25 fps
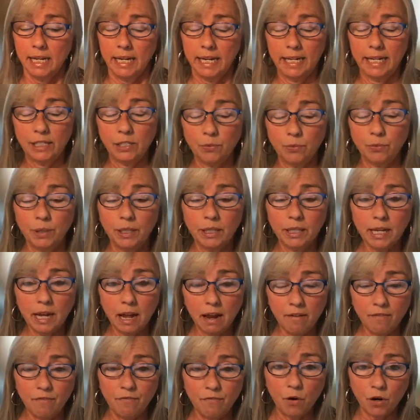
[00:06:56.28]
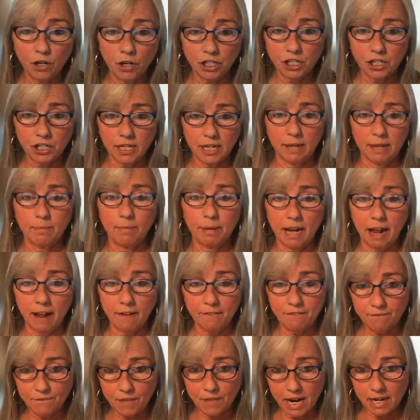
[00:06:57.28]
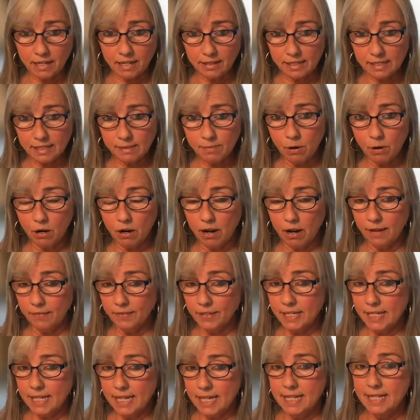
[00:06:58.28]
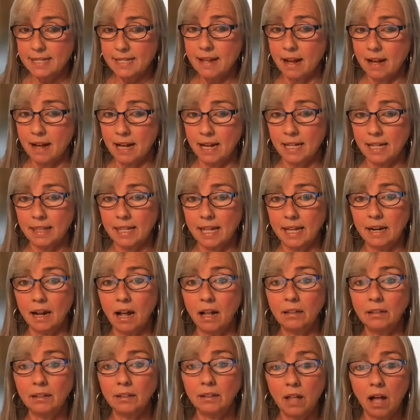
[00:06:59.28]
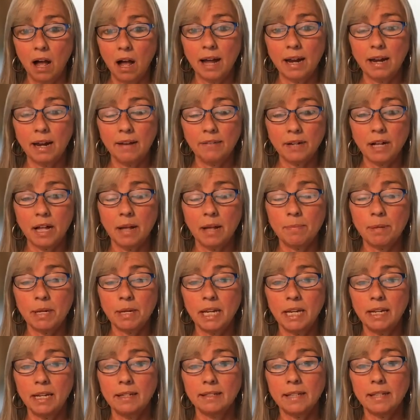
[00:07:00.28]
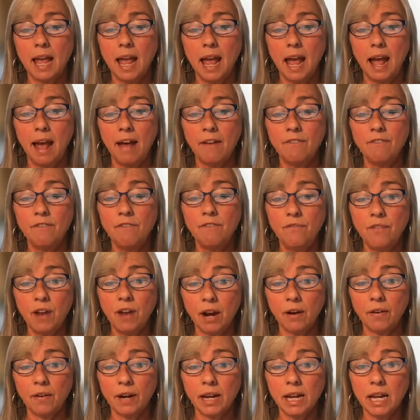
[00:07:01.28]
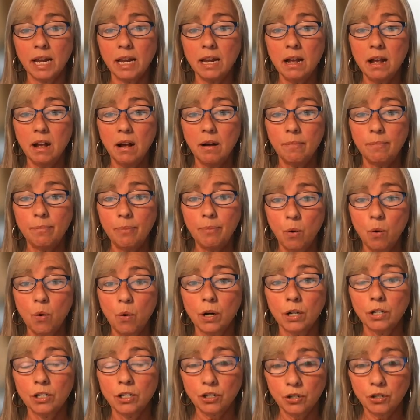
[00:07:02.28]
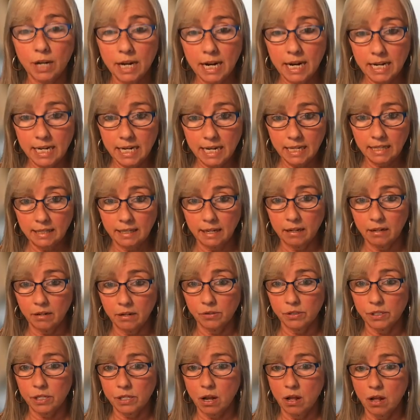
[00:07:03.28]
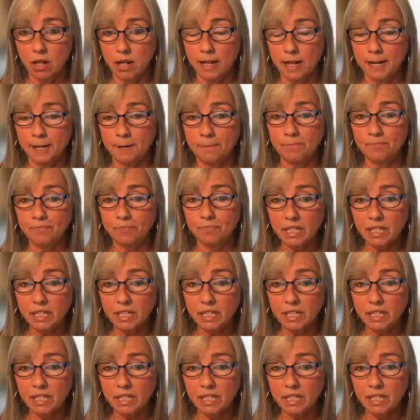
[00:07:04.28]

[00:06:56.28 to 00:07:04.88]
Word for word: it's really unfortunate, but I find this more often than not that a lot of companies have very poor training that goes on